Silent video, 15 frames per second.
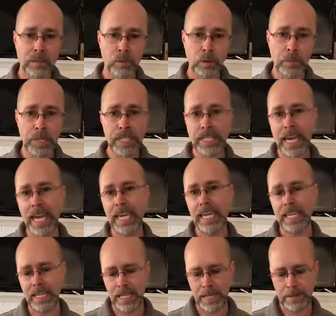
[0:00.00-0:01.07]
will be
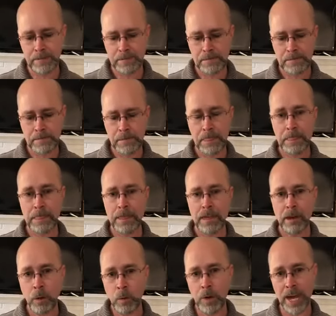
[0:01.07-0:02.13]
taken
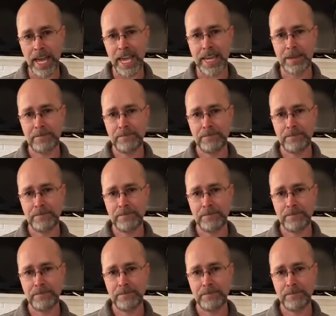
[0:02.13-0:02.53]
away.